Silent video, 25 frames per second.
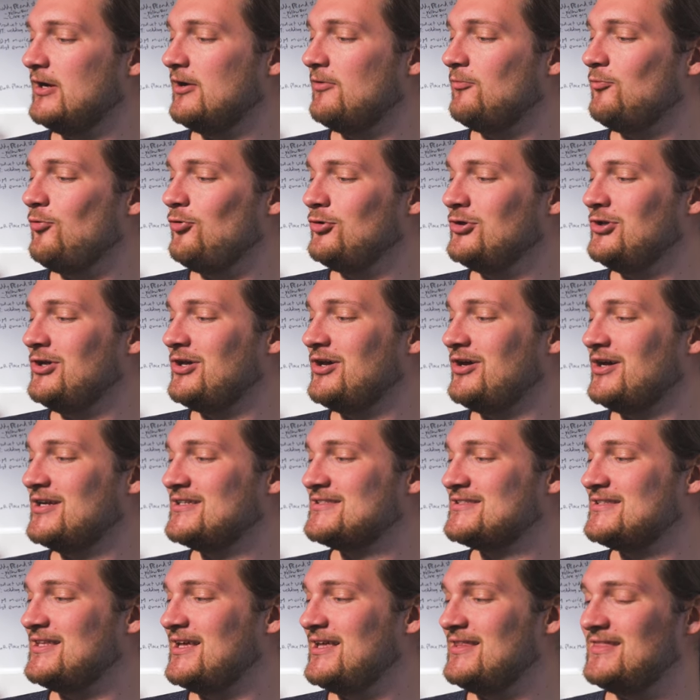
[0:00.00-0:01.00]
warn you
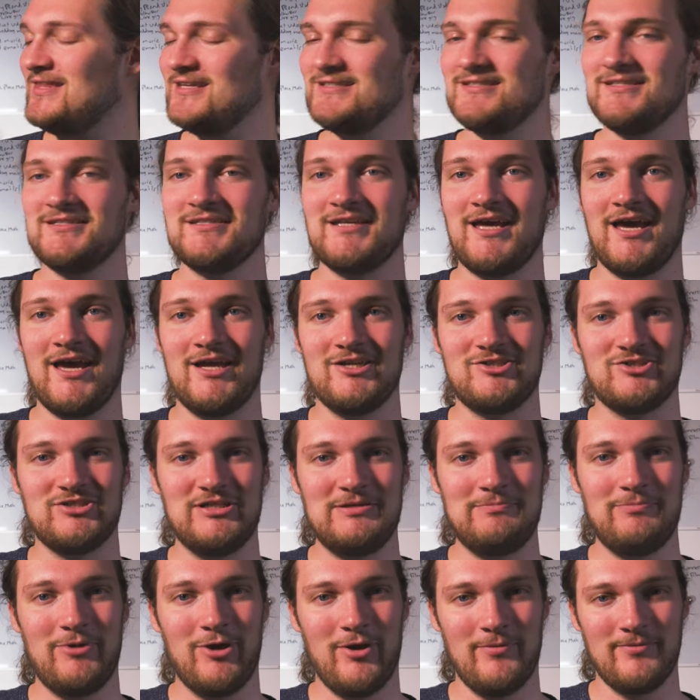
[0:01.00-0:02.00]
guys that this is
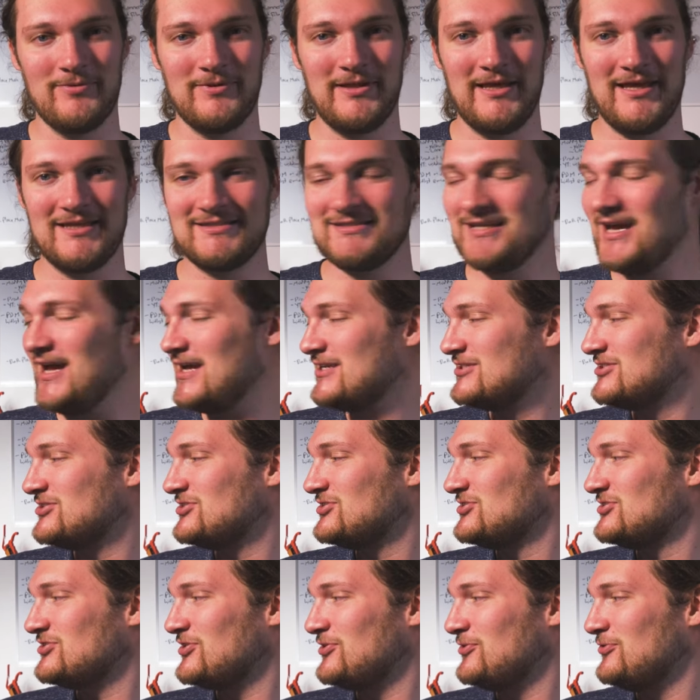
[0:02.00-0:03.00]
actually permanently
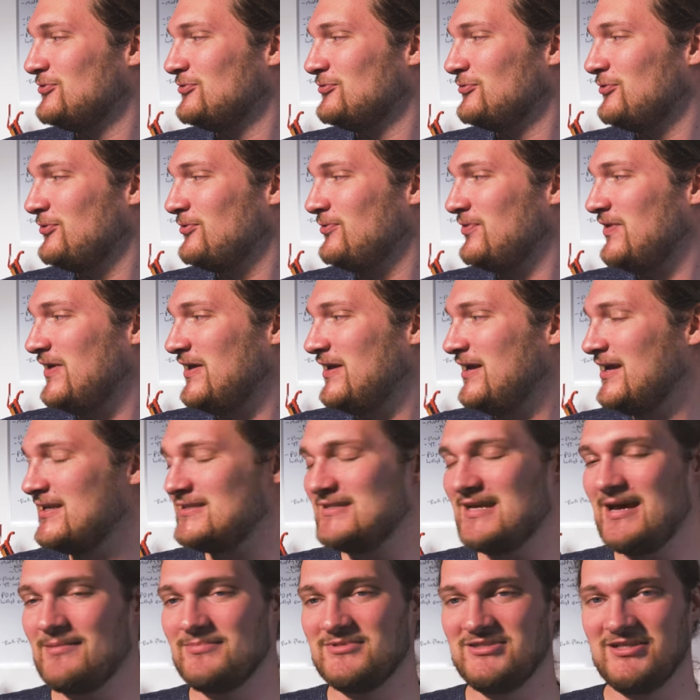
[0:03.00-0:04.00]
attached to the
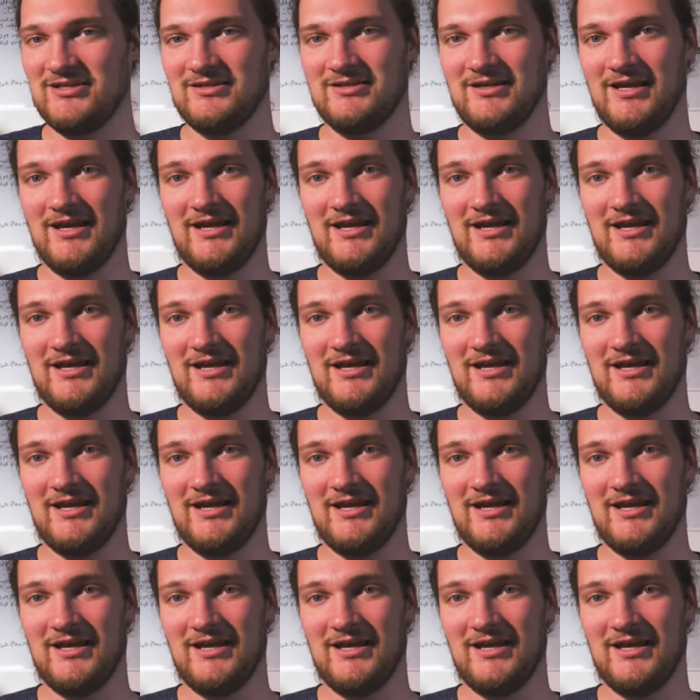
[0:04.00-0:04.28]
adapter.